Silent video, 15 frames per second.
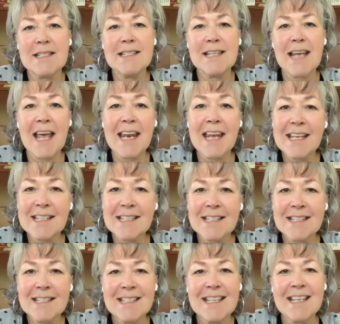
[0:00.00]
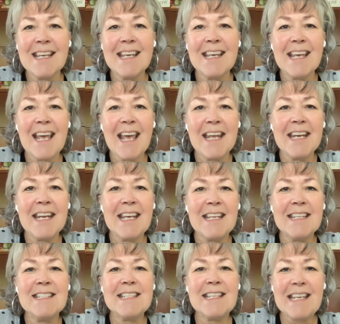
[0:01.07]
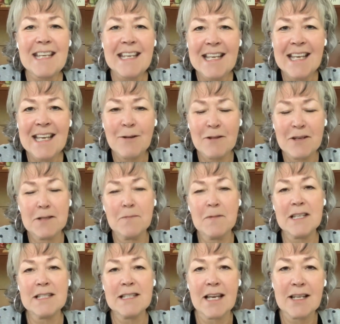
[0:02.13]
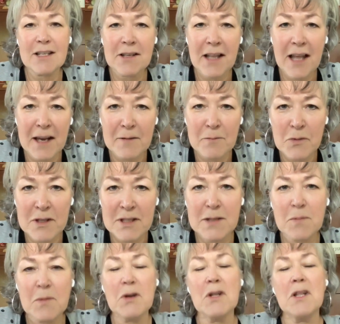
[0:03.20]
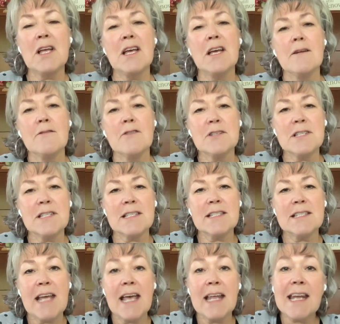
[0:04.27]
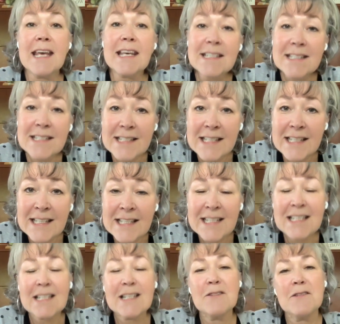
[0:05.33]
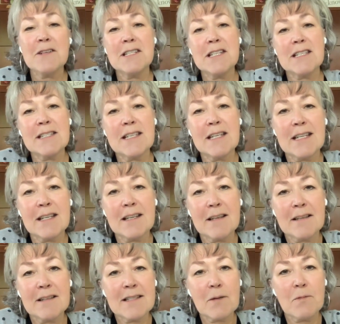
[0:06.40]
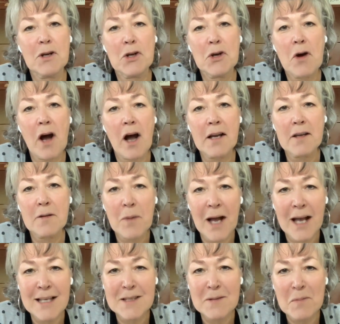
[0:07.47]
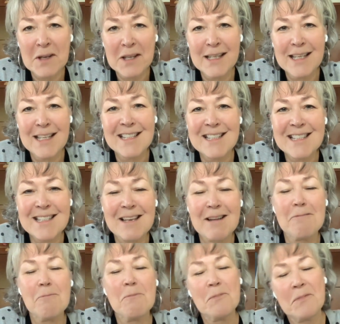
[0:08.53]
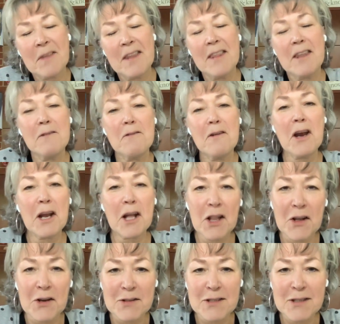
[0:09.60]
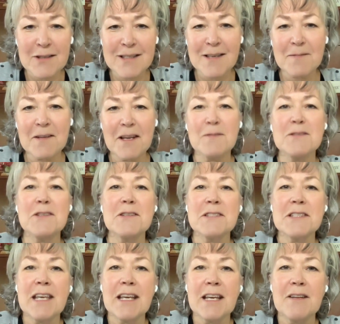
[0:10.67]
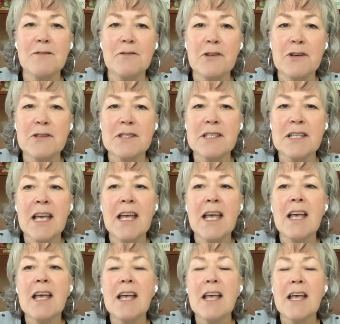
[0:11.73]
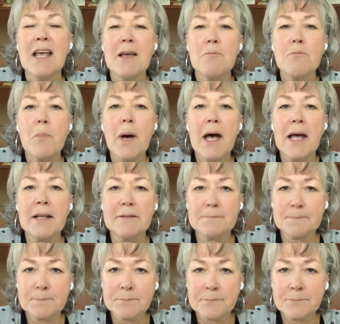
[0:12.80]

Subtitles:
is tenet, T-E-N-E-T, which means underlying principle, versus tenant, which is someone who occupies a building. So they're very close, so sometimes those get confused. But